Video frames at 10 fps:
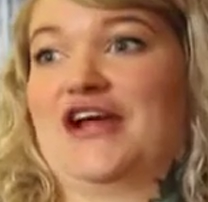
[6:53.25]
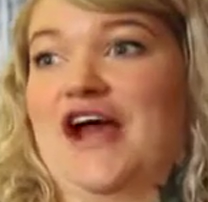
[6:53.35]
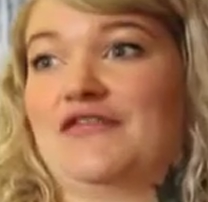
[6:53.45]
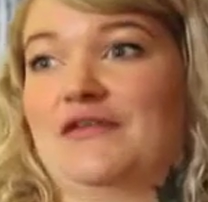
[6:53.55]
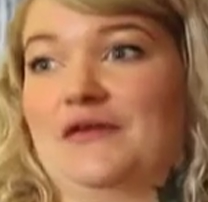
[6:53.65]
I
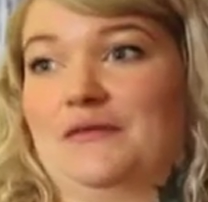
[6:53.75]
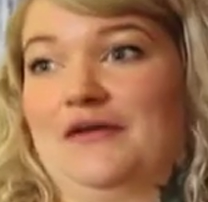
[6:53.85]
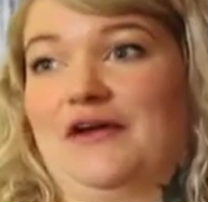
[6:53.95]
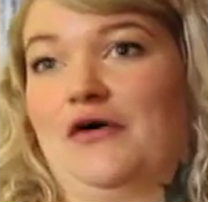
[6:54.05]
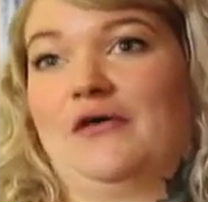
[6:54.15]
have with them be
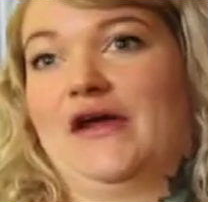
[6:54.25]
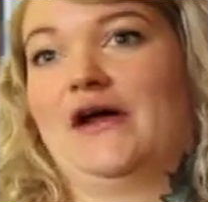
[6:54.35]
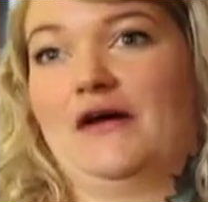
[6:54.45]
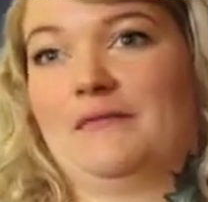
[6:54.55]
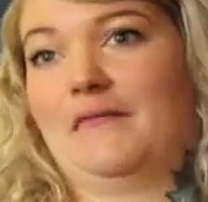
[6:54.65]
like, "Oh
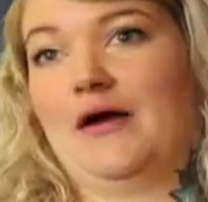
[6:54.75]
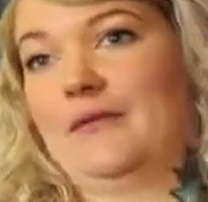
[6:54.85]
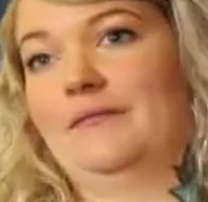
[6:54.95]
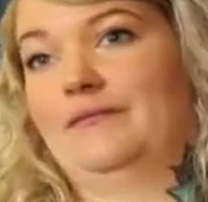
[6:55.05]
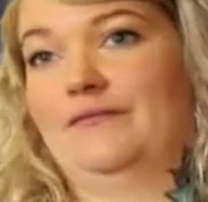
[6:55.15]
yeah, I'm I'm